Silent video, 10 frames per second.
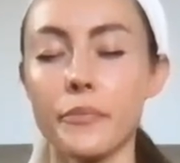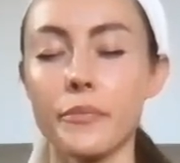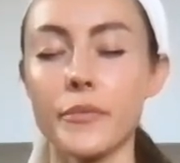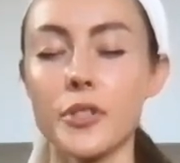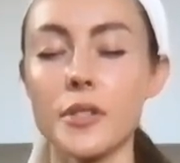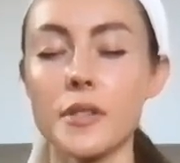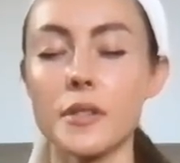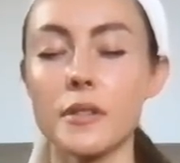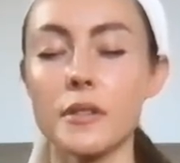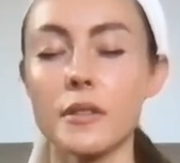
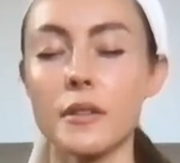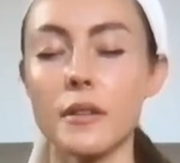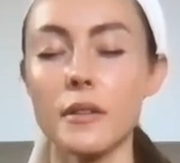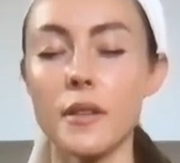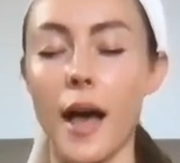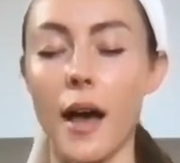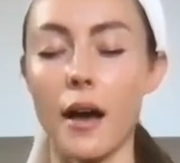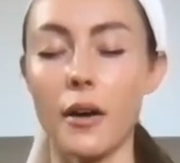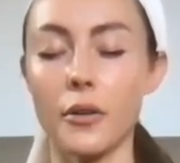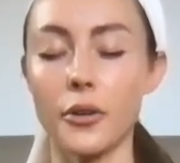Just
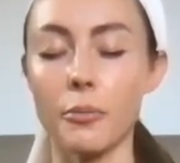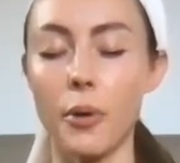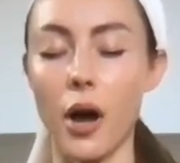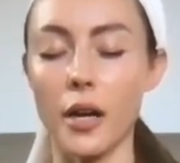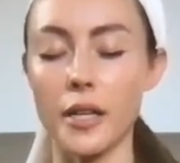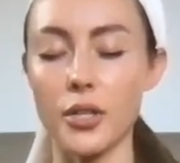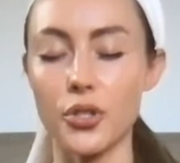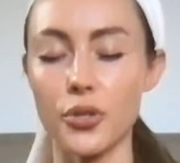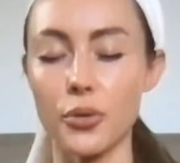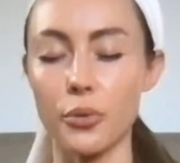allow your body
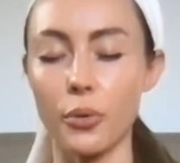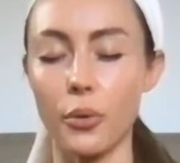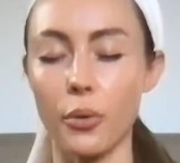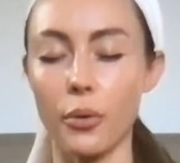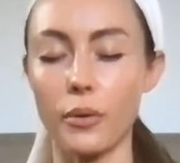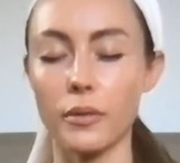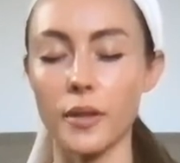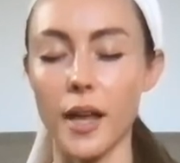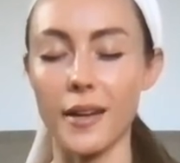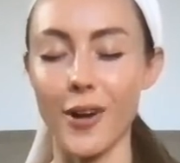to
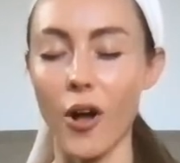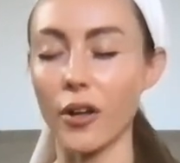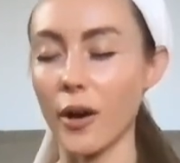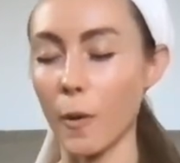let it all go.